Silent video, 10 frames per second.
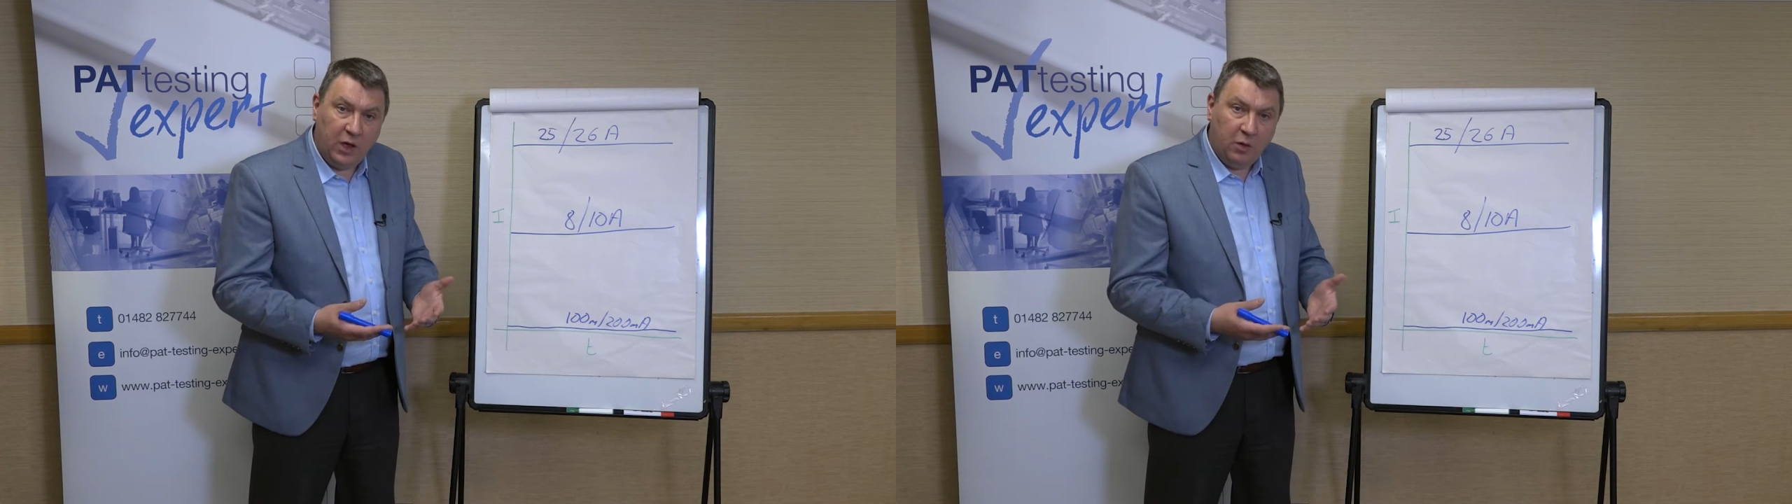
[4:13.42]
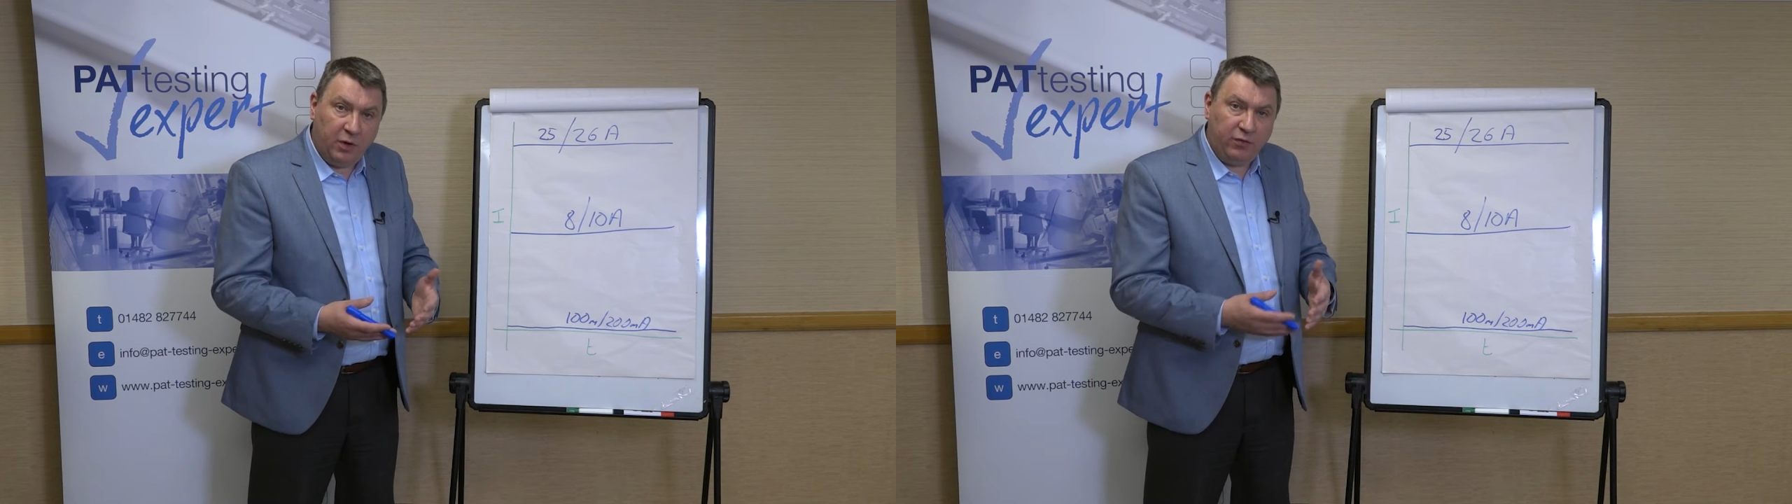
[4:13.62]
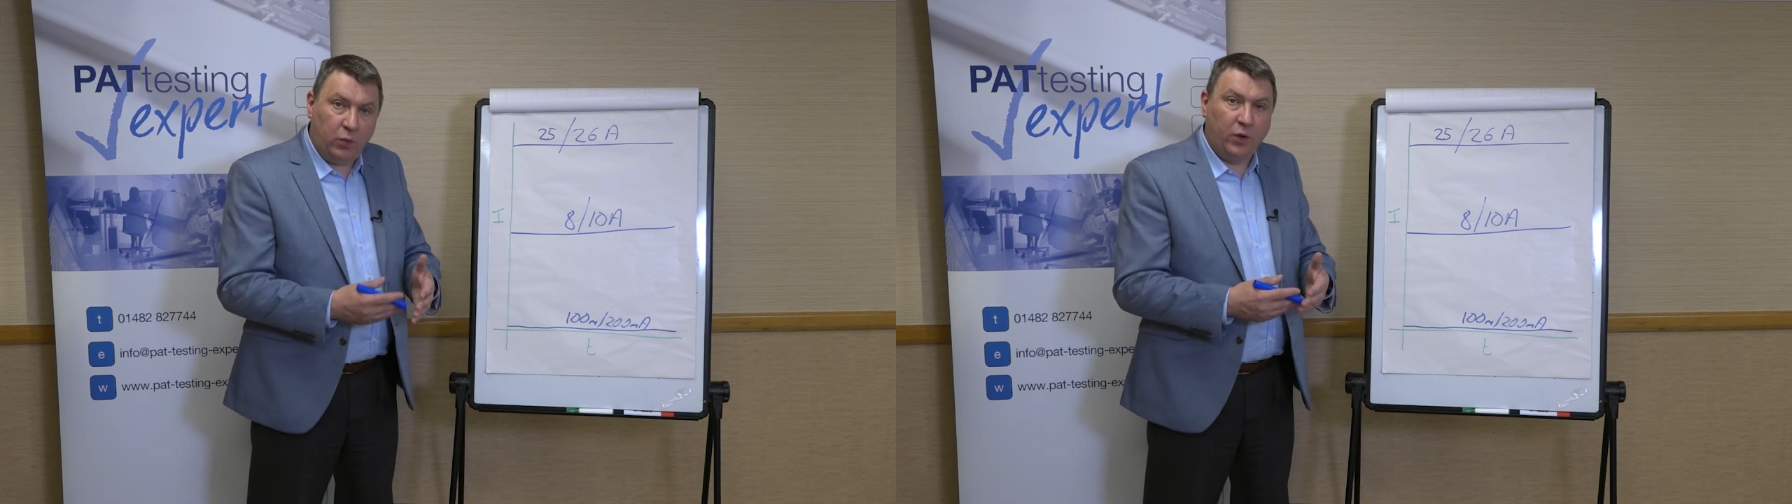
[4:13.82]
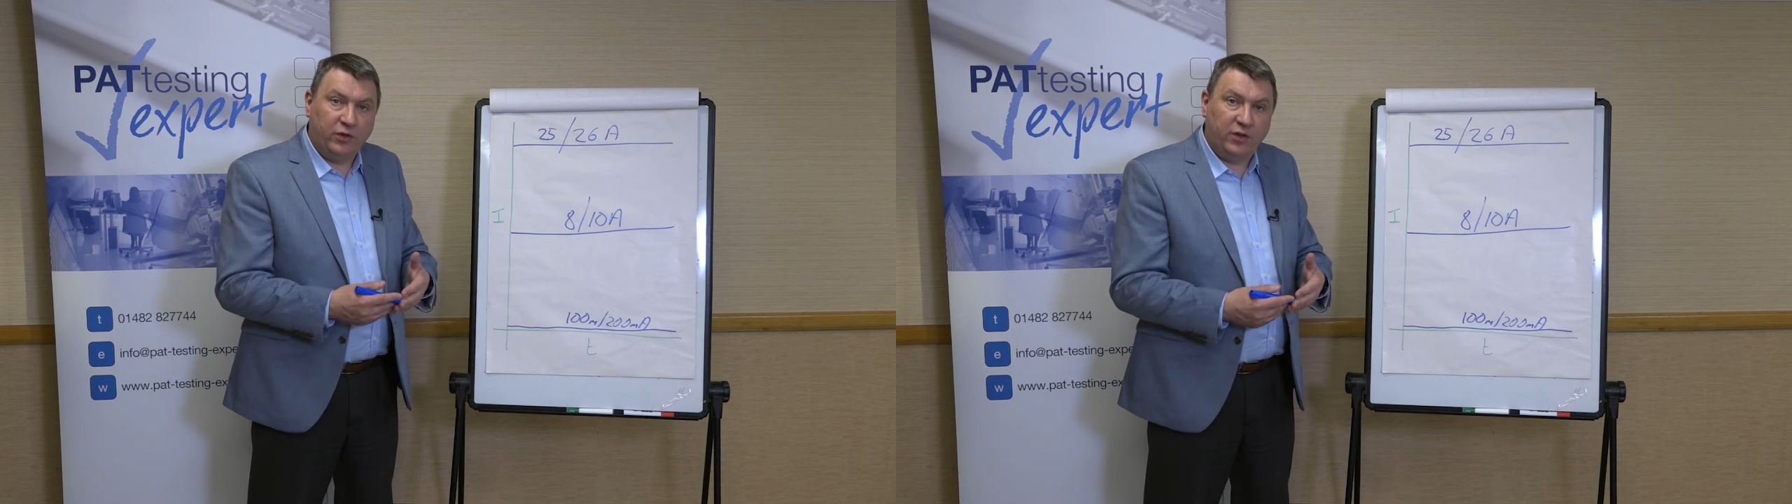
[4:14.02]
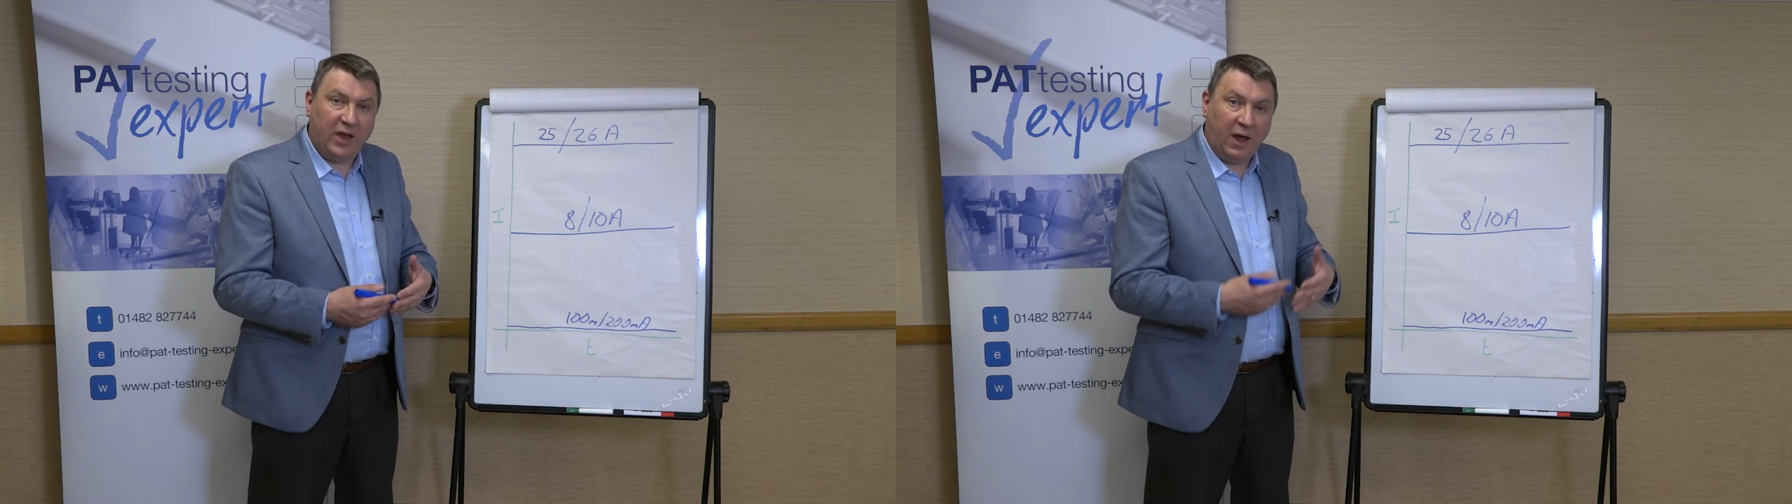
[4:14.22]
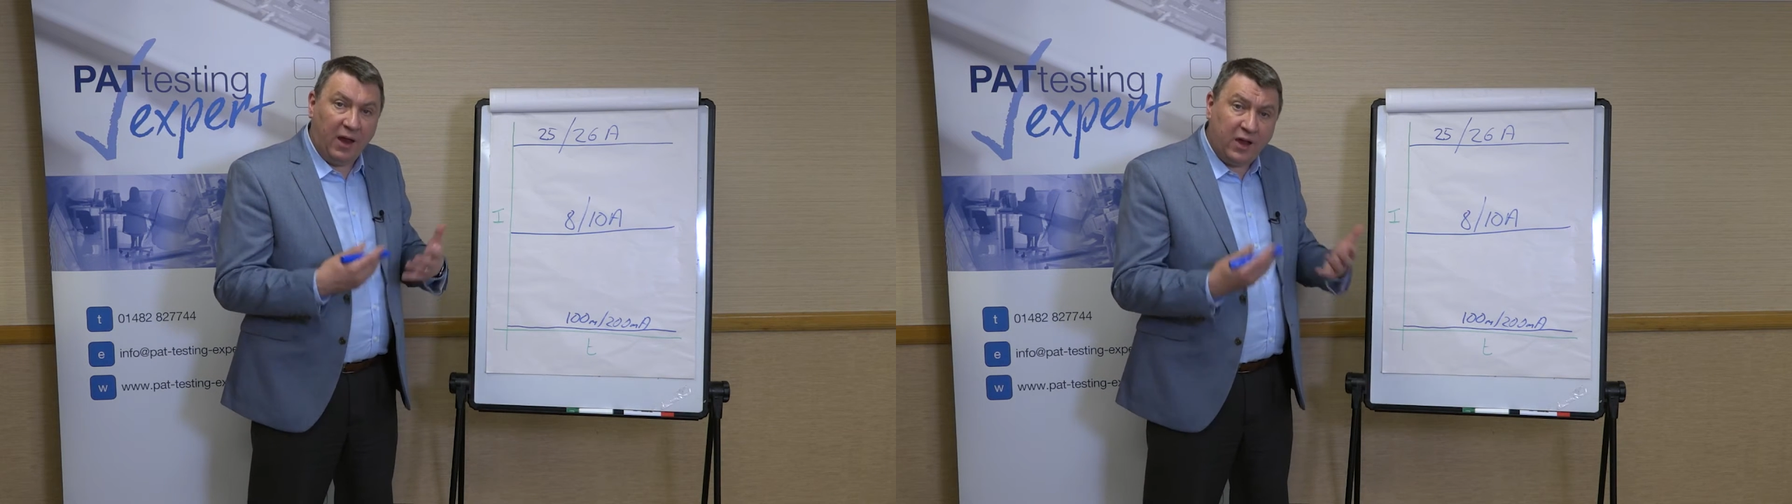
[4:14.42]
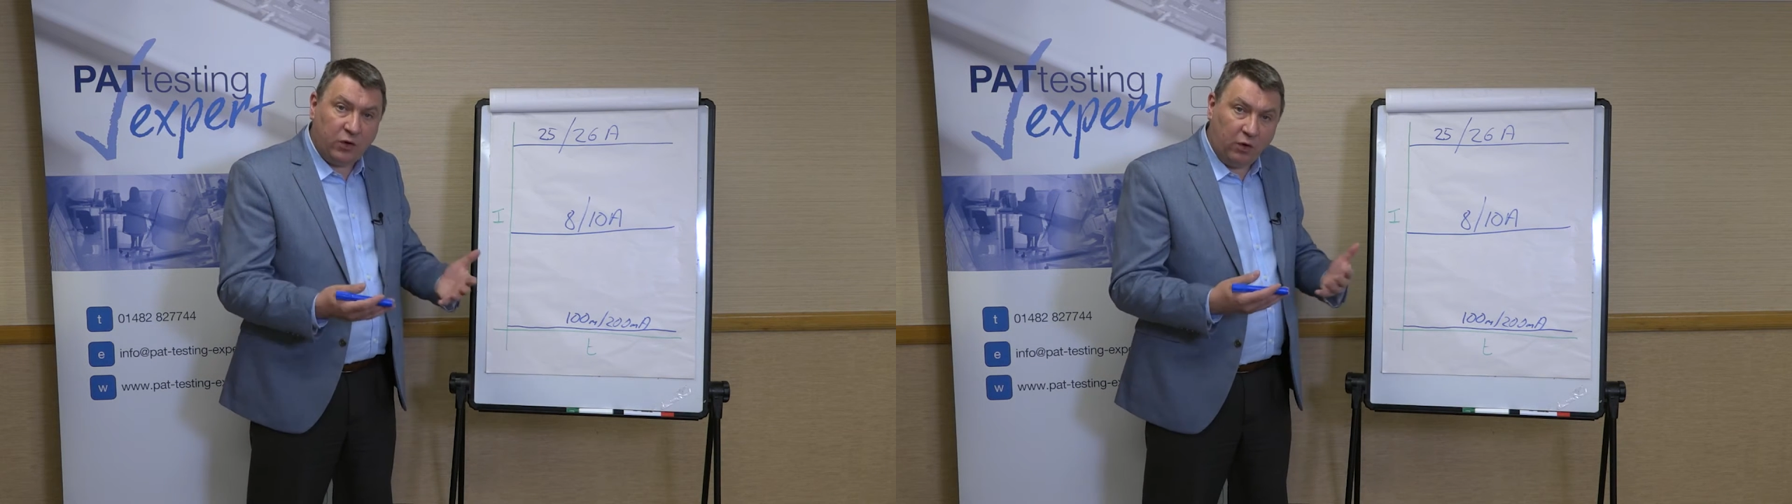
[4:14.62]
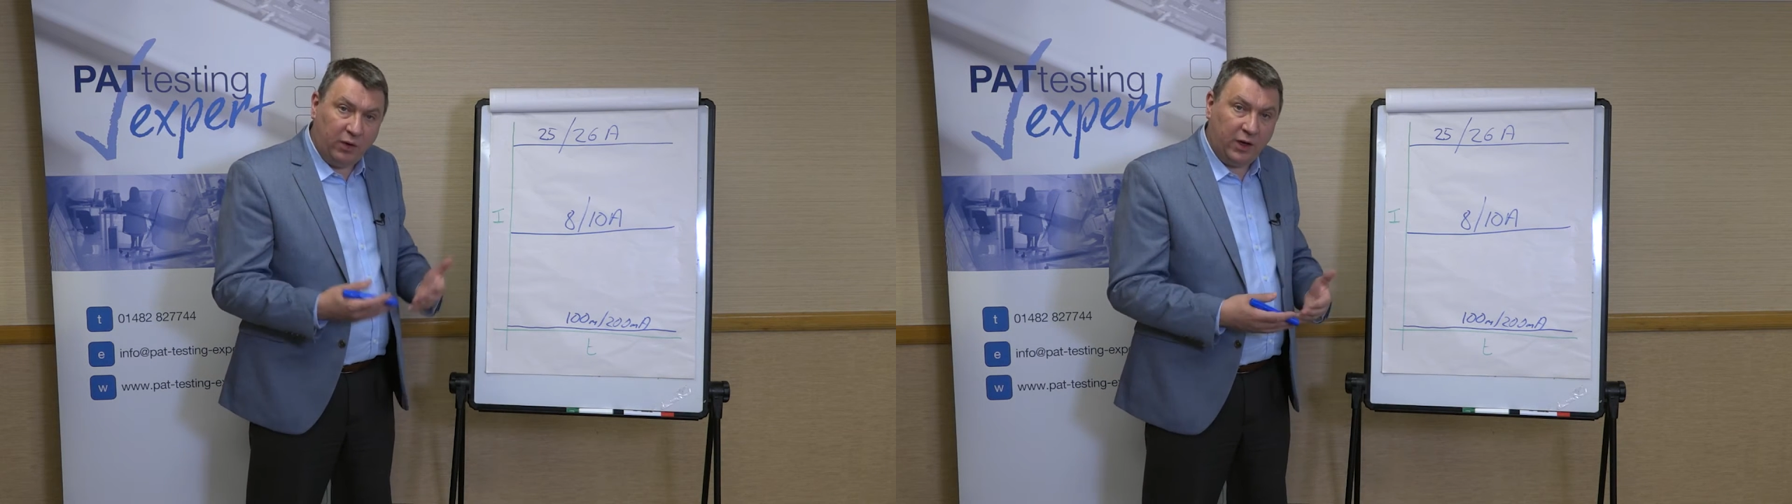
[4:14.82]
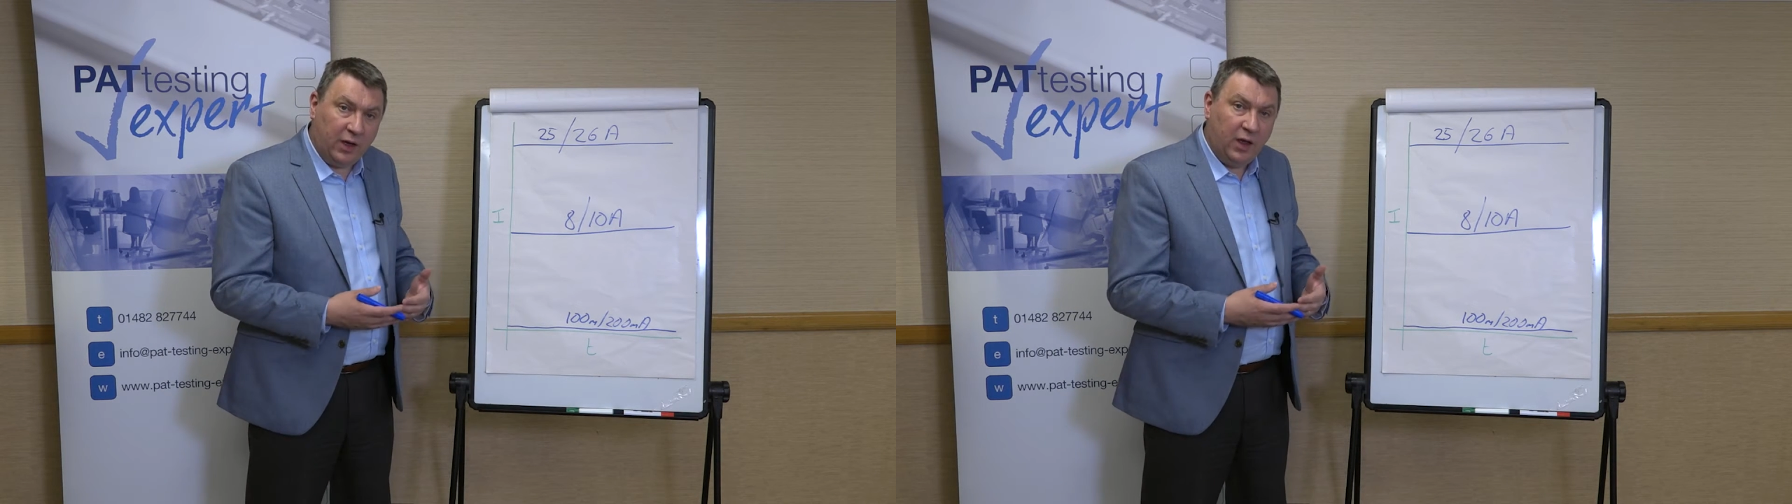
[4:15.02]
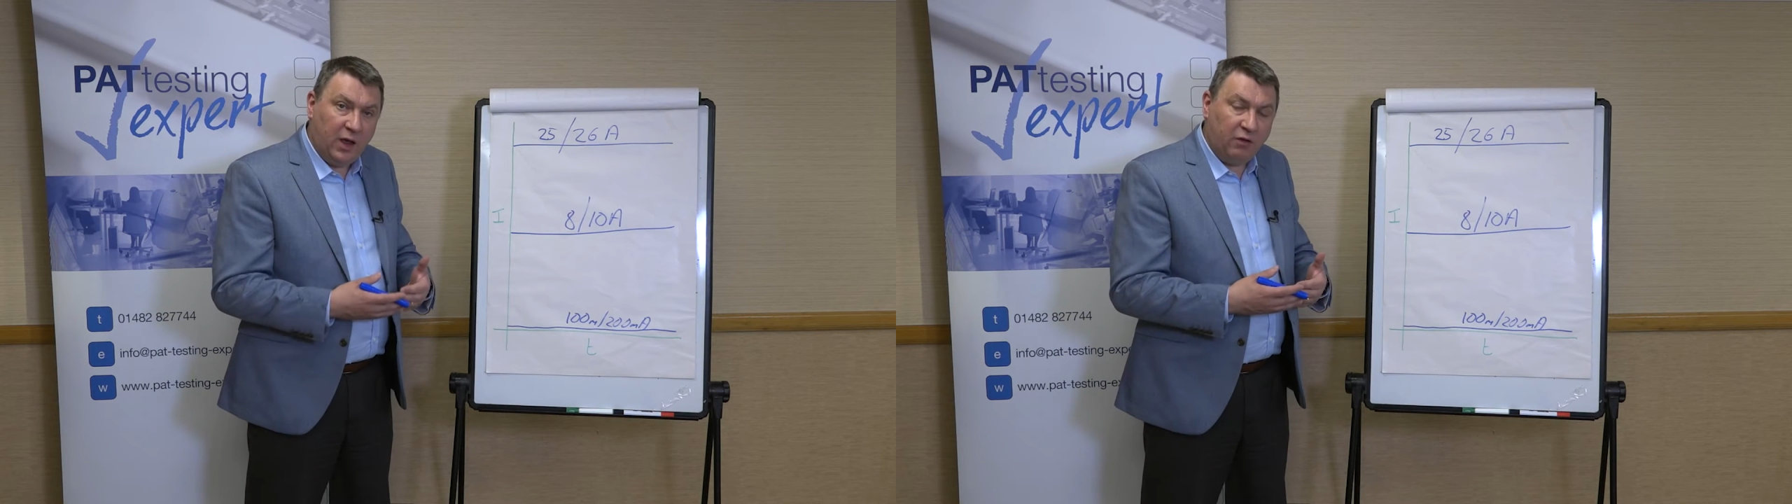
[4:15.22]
But if we wanted to get an accurate reading